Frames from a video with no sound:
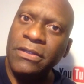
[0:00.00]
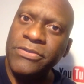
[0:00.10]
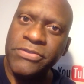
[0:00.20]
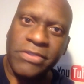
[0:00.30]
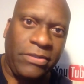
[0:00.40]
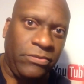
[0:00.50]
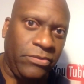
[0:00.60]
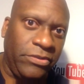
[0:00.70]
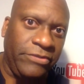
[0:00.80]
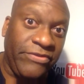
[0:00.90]
just got
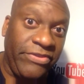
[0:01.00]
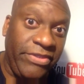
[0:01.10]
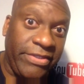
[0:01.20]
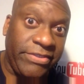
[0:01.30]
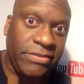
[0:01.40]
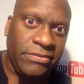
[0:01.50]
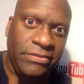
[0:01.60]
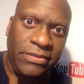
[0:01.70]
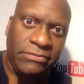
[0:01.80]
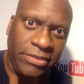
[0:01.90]
word of this,
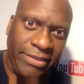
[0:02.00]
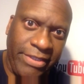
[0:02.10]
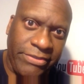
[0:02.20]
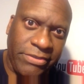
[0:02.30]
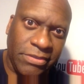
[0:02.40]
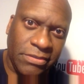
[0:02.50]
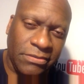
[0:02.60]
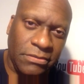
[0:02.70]
the release,